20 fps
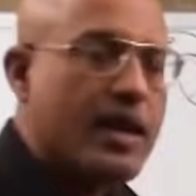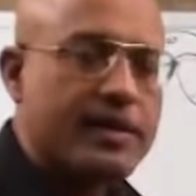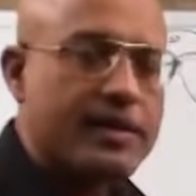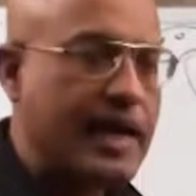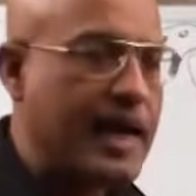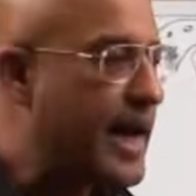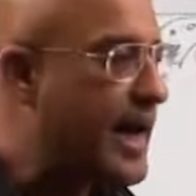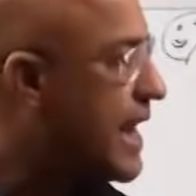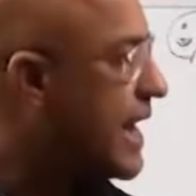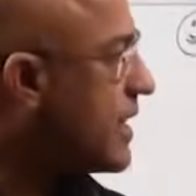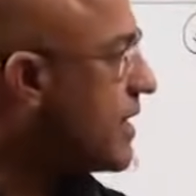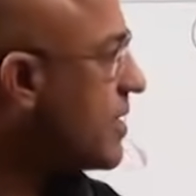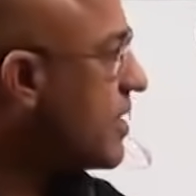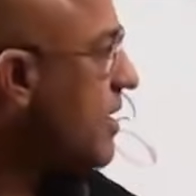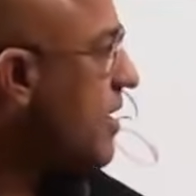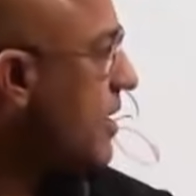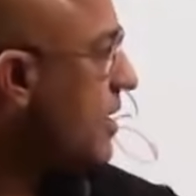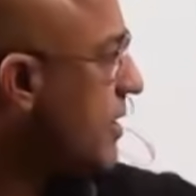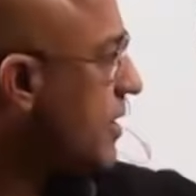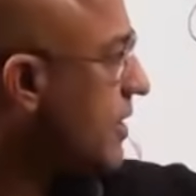that
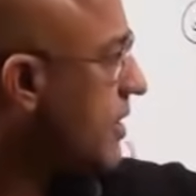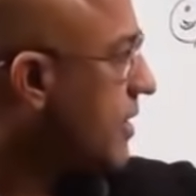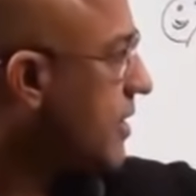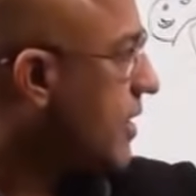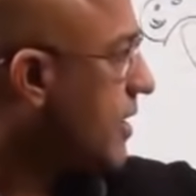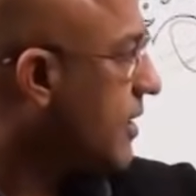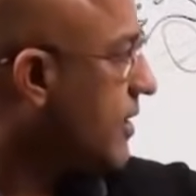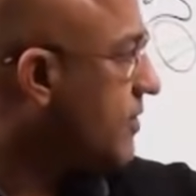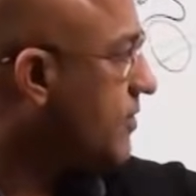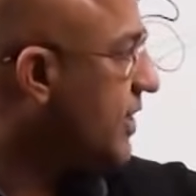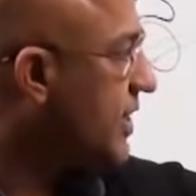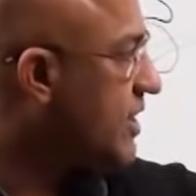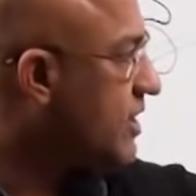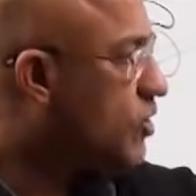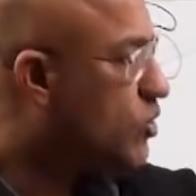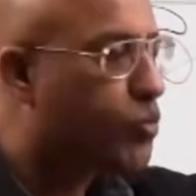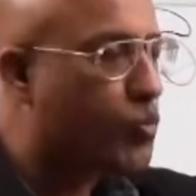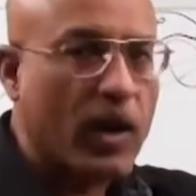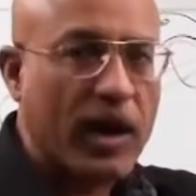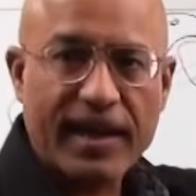when
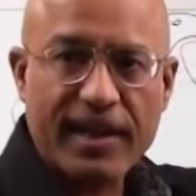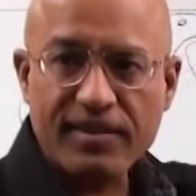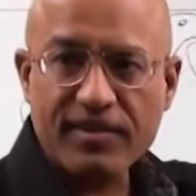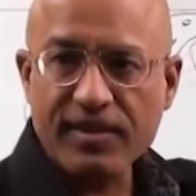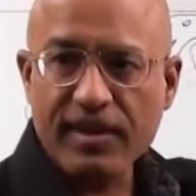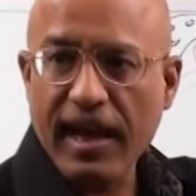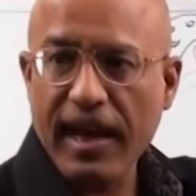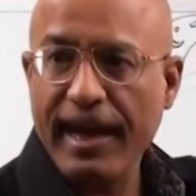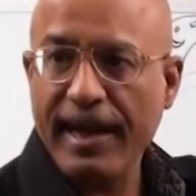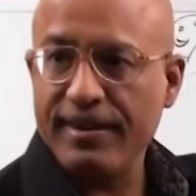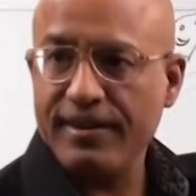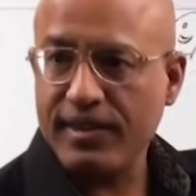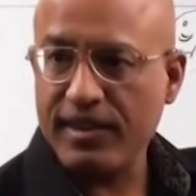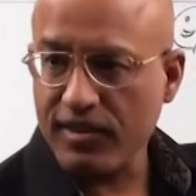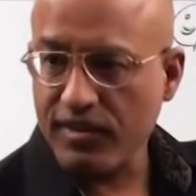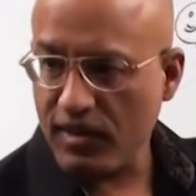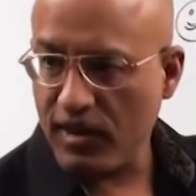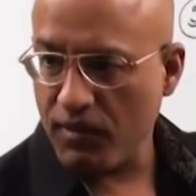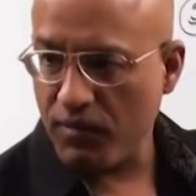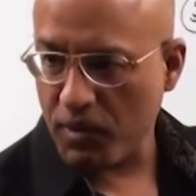this virus
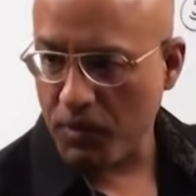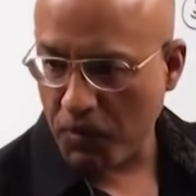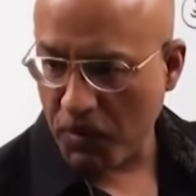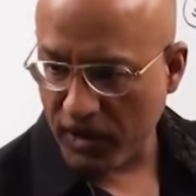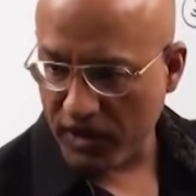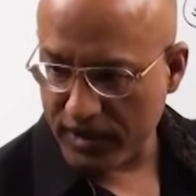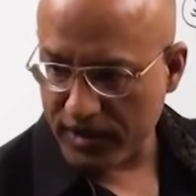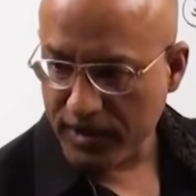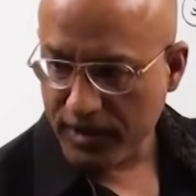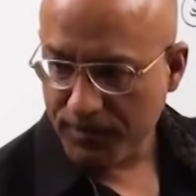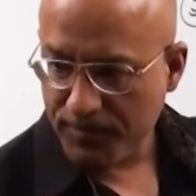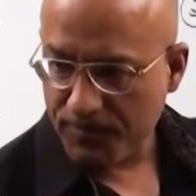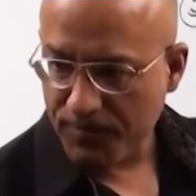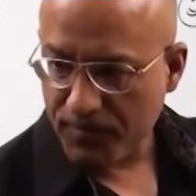enters in our body,